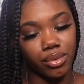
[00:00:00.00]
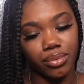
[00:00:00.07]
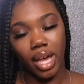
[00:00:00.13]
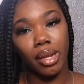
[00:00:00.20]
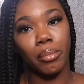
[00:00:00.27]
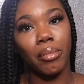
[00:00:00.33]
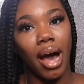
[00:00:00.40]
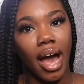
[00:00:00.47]

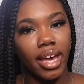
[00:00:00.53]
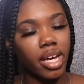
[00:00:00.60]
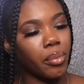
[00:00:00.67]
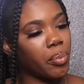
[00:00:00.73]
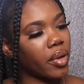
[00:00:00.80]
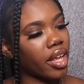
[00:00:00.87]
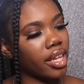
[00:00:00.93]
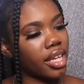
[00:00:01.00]
In my
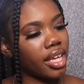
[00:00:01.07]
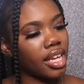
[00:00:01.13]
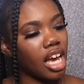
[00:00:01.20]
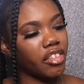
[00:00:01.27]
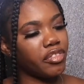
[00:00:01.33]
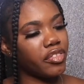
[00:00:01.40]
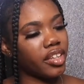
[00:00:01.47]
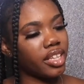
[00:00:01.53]
opinion,
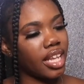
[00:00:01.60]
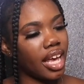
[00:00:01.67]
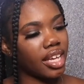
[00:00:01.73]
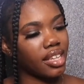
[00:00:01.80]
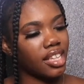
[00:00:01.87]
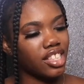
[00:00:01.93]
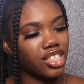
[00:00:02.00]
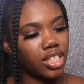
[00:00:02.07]
I feel
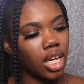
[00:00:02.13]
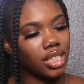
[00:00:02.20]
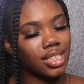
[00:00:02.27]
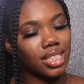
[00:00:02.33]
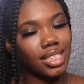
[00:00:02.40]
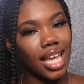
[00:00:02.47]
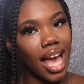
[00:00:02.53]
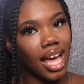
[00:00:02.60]
like the
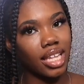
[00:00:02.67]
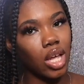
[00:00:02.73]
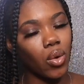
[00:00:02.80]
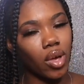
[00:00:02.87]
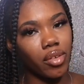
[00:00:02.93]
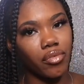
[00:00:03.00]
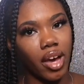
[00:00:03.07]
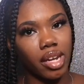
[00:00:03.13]
Johnson's aloe
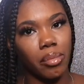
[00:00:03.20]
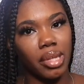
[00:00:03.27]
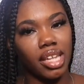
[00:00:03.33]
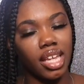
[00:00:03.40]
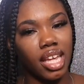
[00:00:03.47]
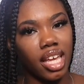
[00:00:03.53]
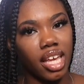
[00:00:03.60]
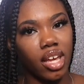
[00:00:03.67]
and vitamin
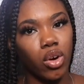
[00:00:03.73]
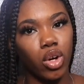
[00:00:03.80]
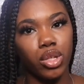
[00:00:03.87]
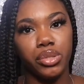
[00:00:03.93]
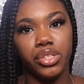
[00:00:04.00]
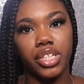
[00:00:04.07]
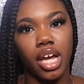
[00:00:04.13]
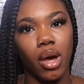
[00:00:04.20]
E oil
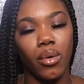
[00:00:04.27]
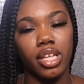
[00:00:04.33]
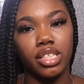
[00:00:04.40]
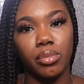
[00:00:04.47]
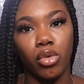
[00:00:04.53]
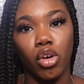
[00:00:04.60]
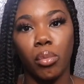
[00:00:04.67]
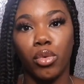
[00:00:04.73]
gel is
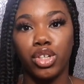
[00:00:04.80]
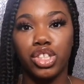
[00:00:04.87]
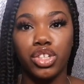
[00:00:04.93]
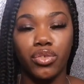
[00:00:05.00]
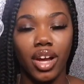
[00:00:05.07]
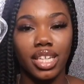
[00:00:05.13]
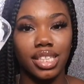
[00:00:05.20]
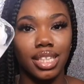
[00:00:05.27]
more
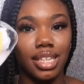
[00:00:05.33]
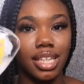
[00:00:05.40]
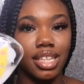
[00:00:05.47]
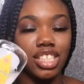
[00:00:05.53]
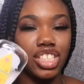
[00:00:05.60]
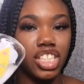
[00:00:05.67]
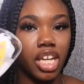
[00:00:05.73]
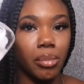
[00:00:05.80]
moisturizing than
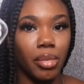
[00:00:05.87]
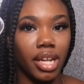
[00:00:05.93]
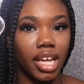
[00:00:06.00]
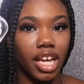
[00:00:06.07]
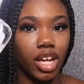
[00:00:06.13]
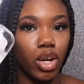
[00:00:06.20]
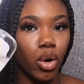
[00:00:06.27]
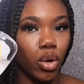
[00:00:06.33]
the shea butter
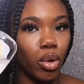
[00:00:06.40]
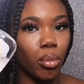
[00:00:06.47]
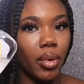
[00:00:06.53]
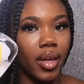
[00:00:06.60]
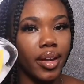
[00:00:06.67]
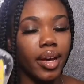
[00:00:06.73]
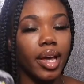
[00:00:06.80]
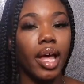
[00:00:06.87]
and cocoa
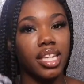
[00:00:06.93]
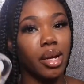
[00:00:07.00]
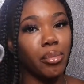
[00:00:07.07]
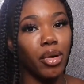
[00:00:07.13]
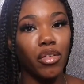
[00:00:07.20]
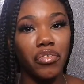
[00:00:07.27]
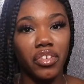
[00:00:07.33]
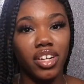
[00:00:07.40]
butter. They're
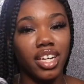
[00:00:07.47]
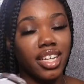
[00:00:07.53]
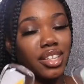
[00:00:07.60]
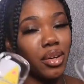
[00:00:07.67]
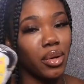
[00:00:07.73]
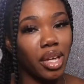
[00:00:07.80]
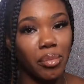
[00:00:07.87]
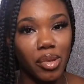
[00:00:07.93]
both good,
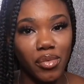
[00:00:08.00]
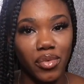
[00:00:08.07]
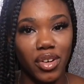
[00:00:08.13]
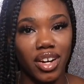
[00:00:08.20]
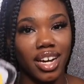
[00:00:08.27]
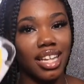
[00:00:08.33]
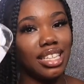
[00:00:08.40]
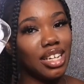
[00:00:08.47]
don't get me
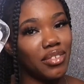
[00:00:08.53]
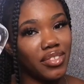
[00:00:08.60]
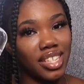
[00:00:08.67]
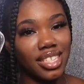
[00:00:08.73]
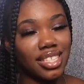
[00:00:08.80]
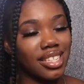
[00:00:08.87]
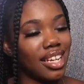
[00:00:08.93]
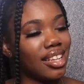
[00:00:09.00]
wrong. I love
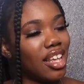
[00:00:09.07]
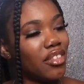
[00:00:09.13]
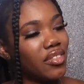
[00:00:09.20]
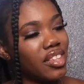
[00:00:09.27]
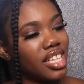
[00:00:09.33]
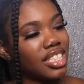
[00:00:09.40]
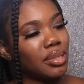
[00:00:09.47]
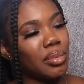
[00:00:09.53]
this and I love
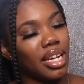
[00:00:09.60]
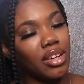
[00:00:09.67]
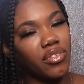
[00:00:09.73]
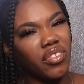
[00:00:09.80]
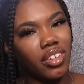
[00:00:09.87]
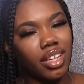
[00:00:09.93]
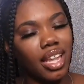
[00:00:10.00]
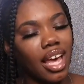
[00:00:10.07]
this, but I
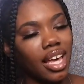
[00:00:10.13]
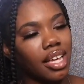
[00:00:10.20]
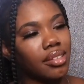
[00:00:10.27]
feel like,